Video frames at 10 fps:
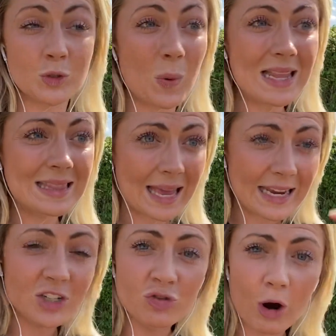It's when
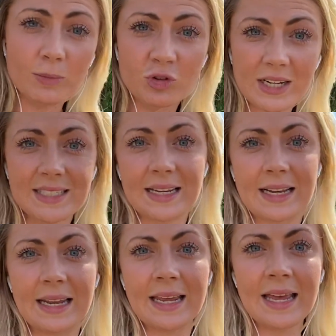they drop
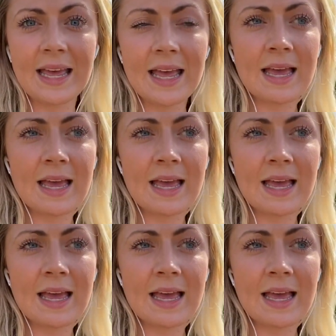drastically